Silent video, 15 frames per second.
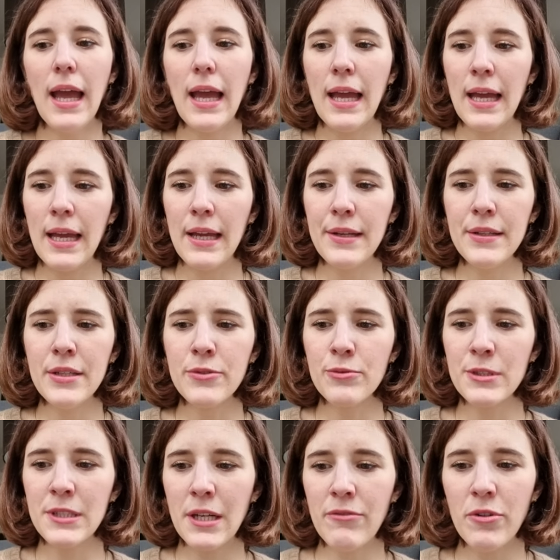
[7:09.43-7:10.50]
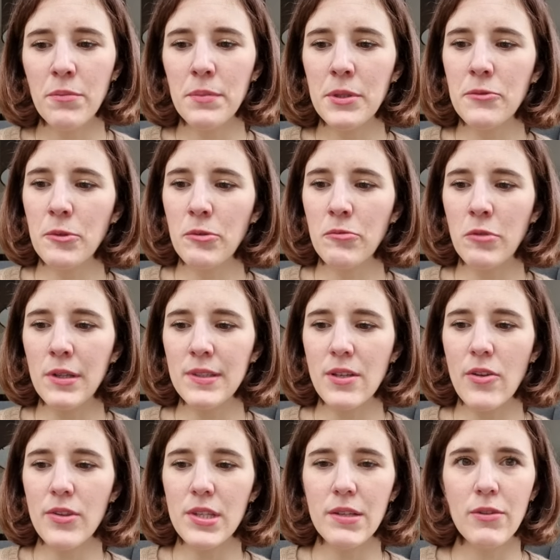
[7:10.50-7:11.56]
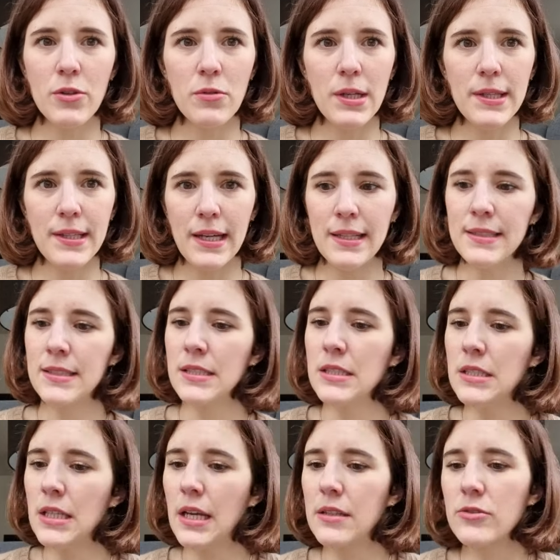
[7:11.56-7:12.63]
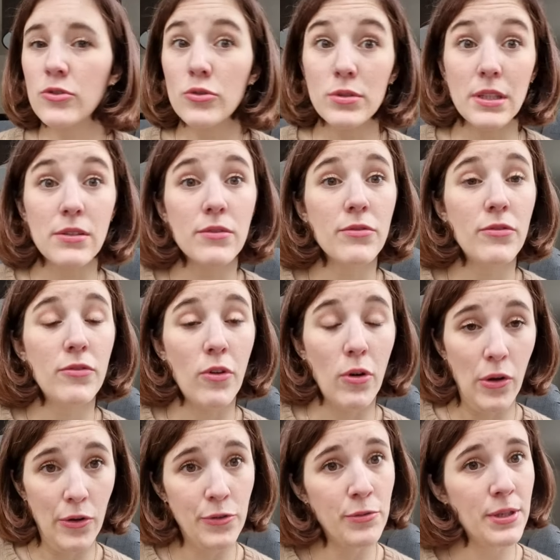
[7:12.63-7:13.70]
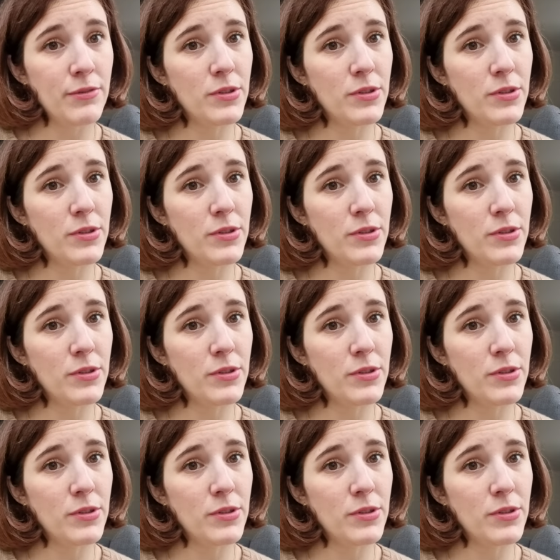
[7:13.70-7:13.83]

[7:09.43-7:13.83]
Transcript: and it retails from between 1,790 and 2,400,